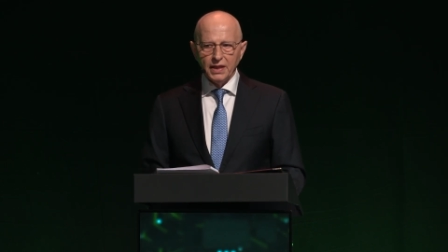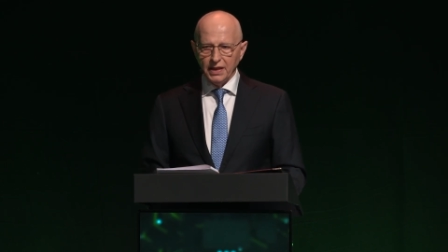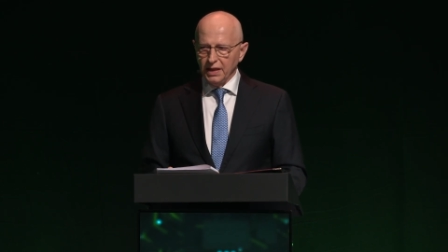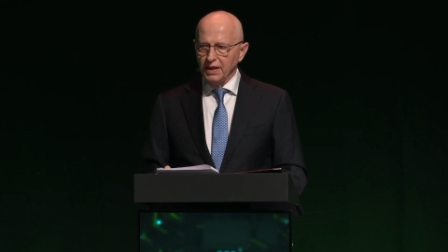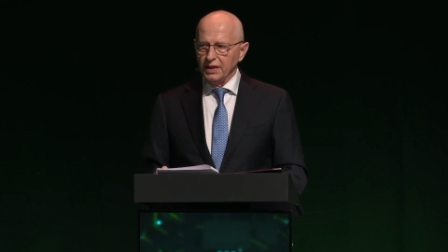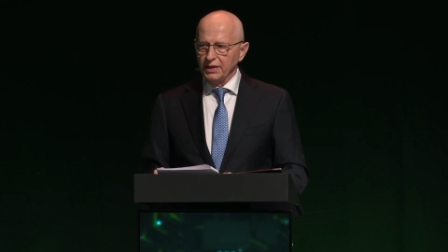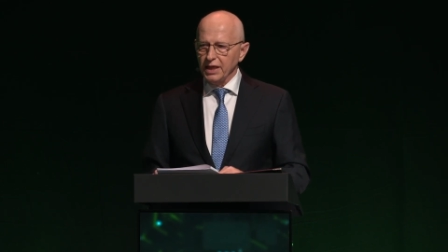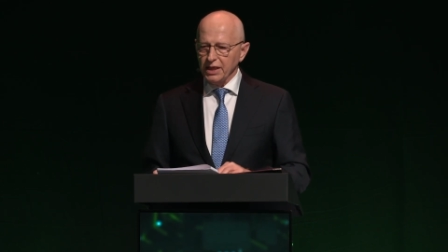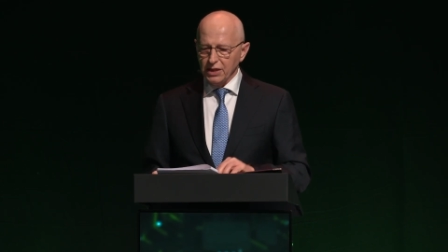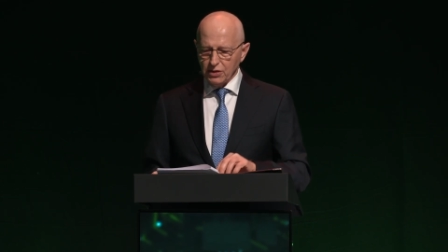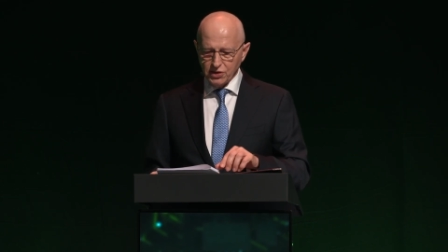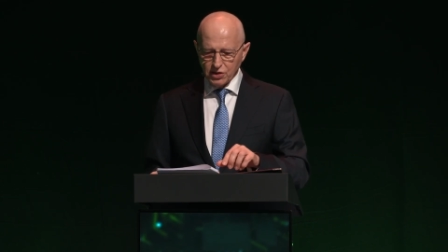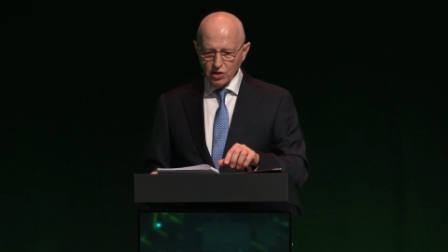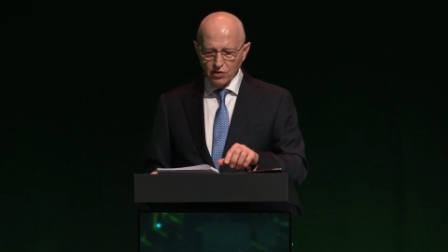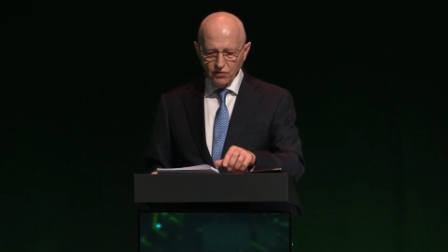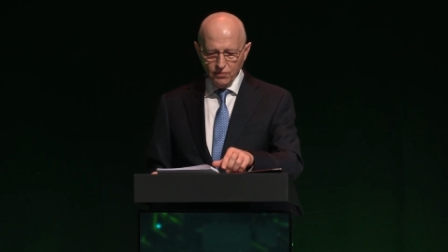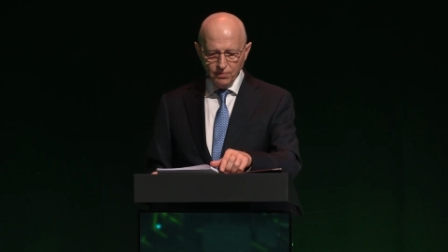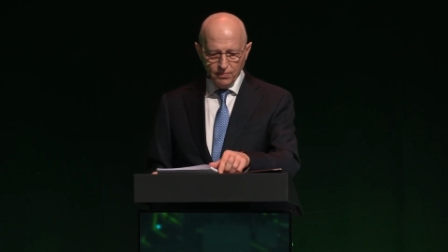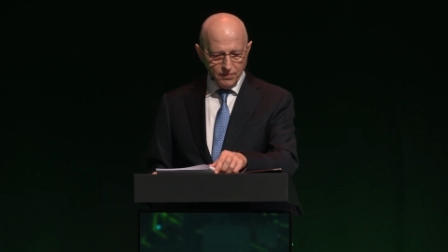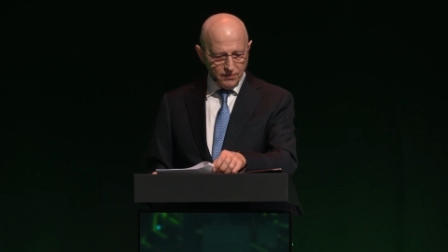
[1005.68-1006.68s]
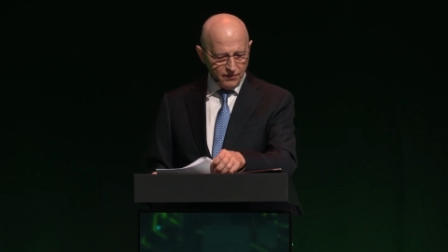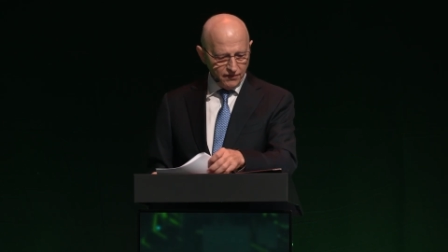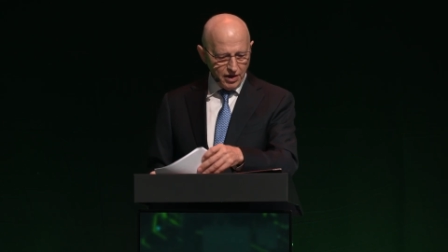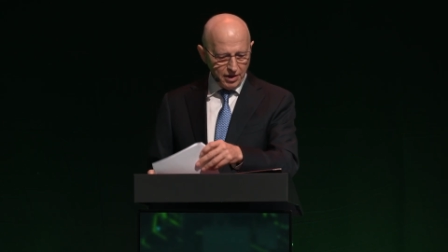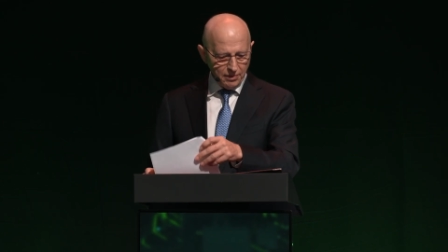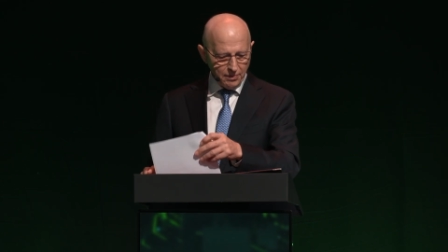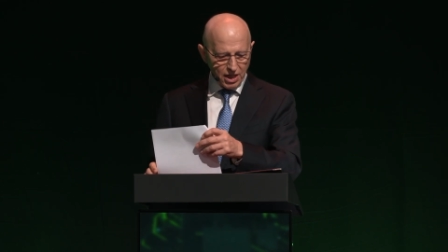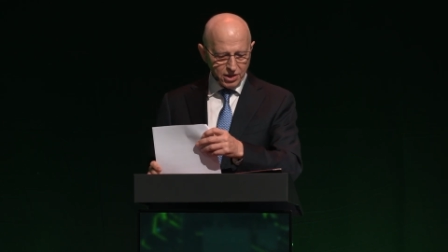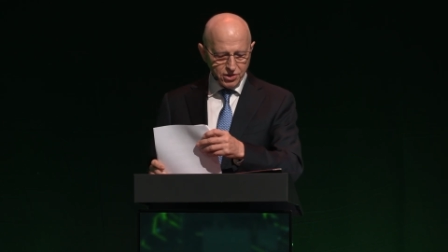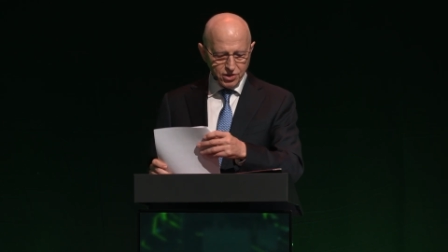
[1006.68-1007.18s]
Thank you so very
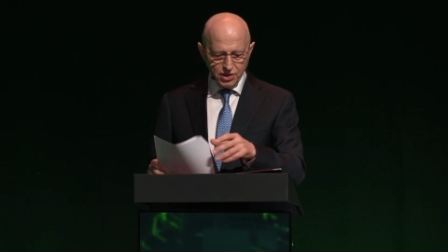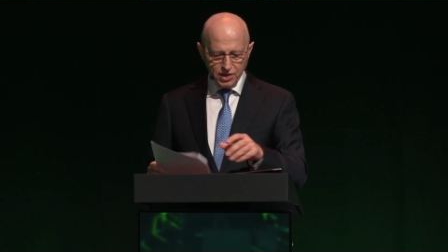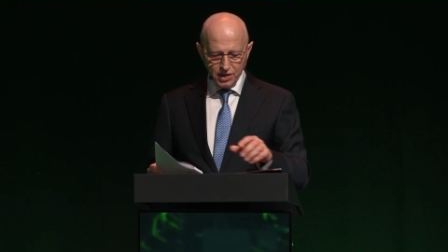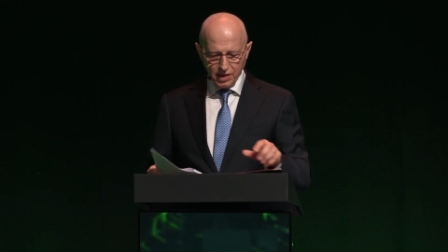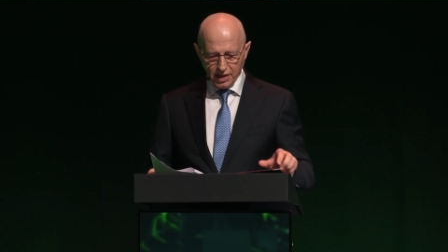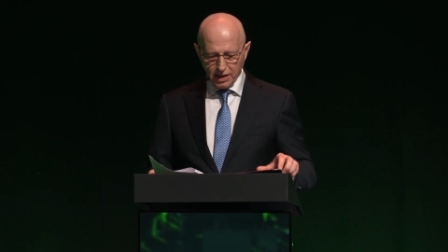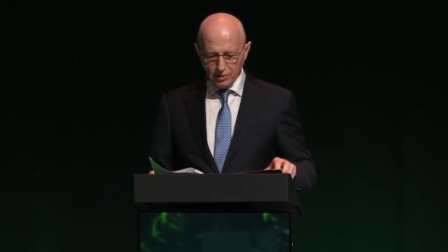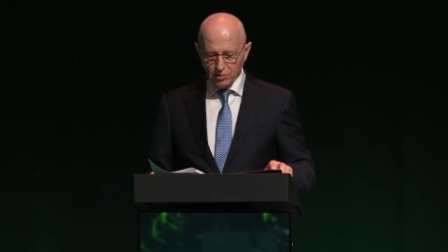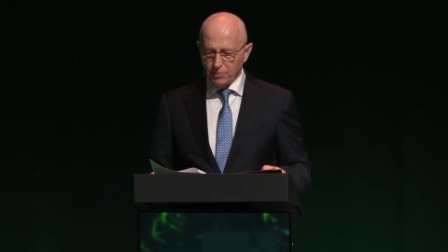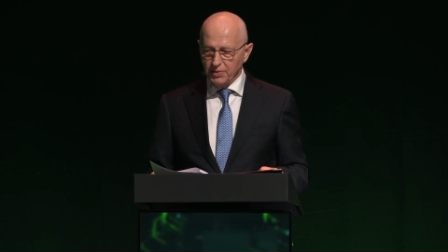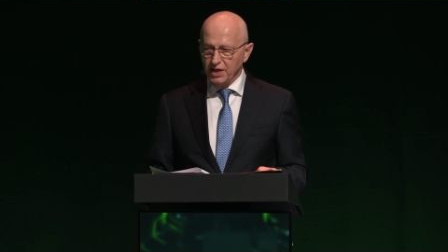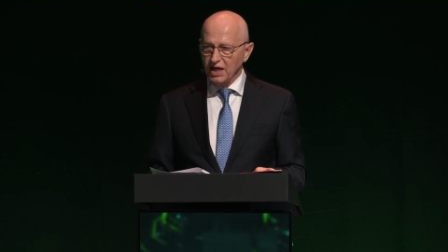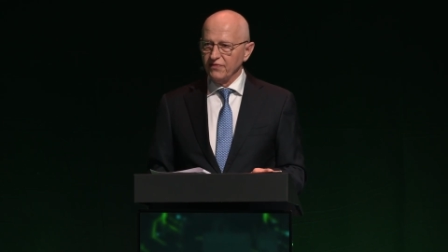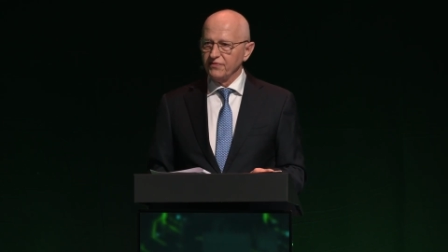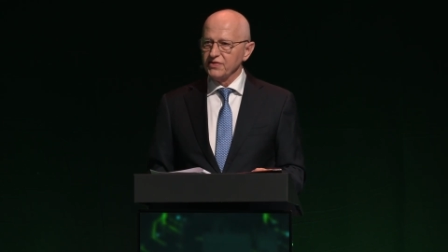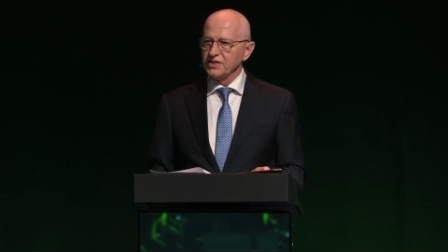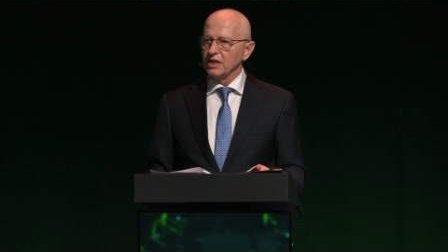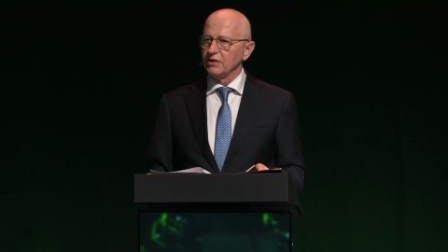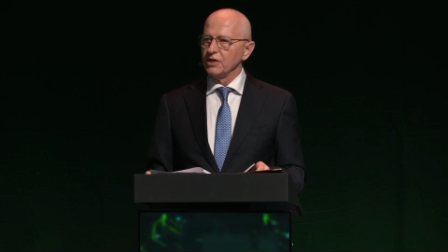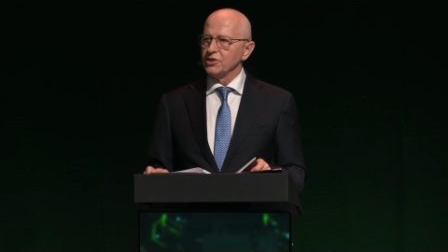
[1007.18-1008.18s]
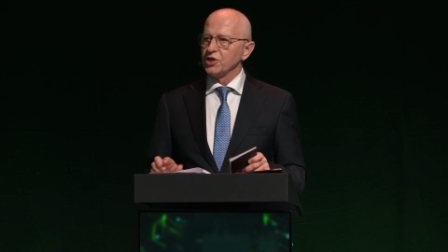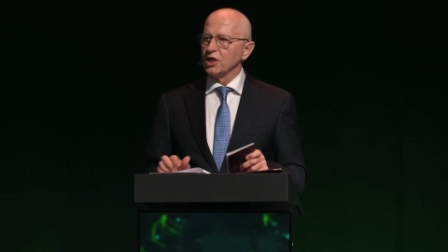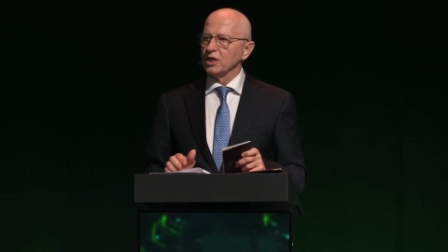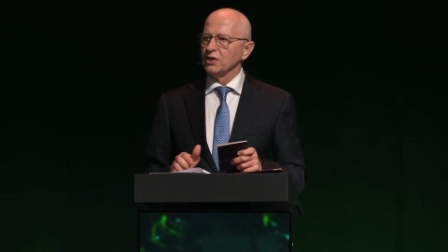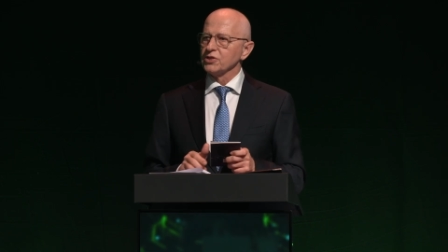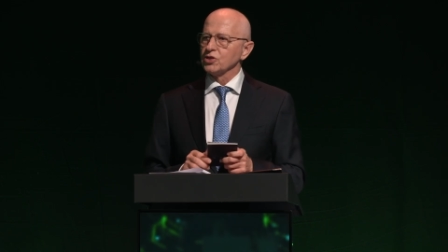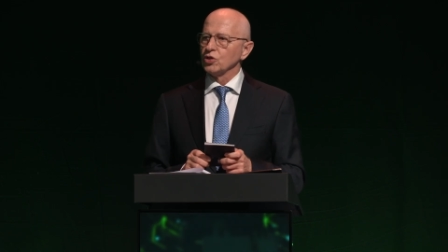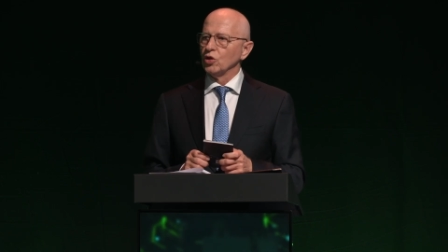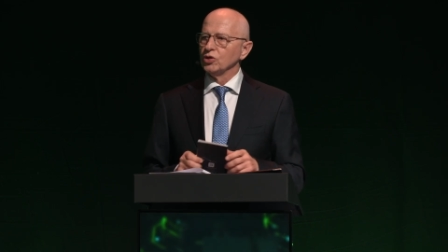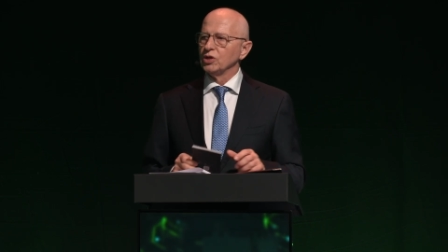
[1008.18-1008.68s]
much. And on behalf of Secretary General
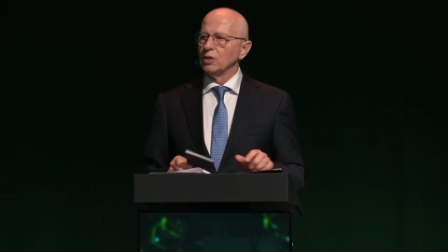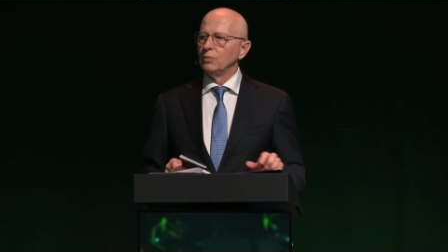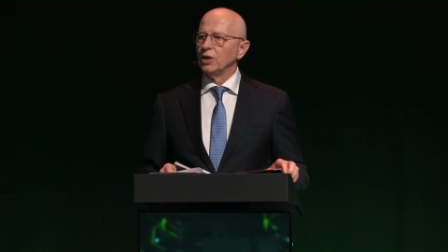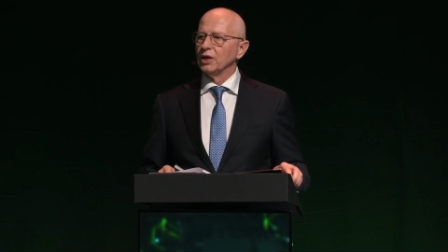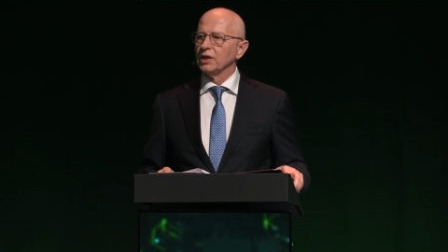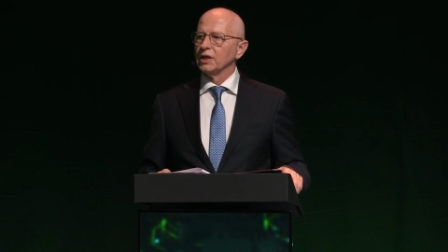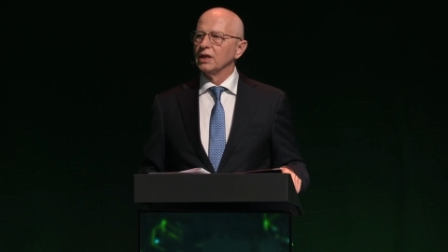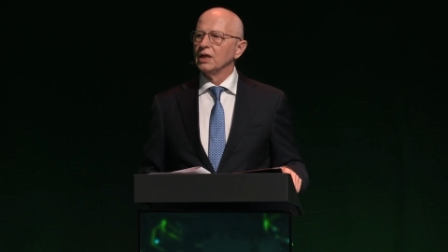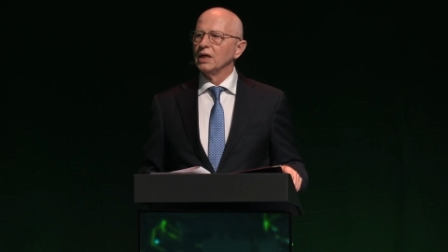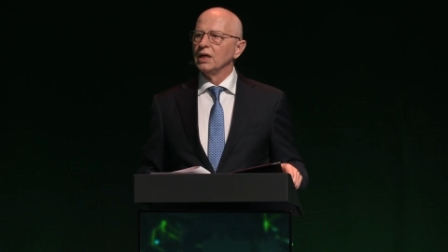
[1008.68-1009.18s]
Stoltenberg,